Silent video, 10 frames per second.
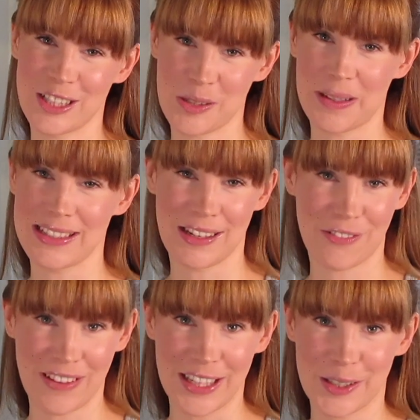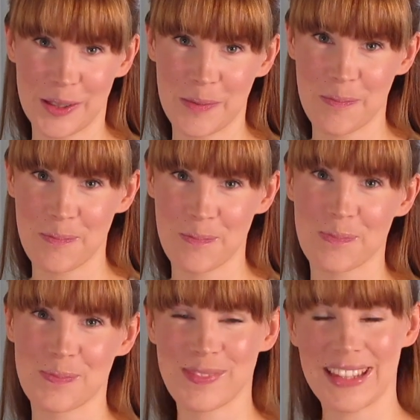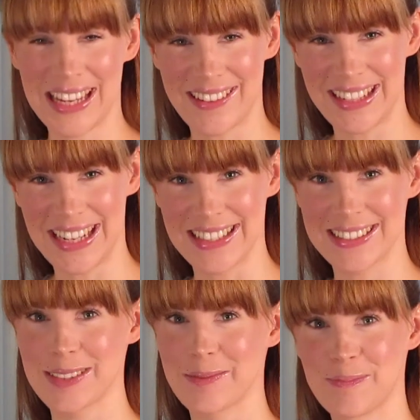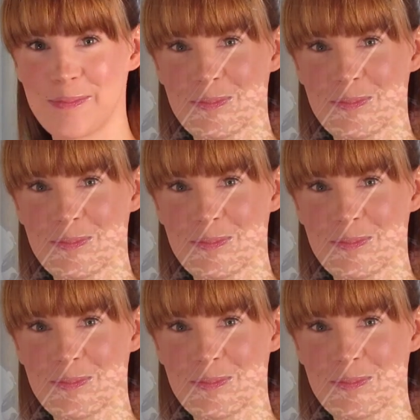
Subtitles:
English wedding feel. Here it is.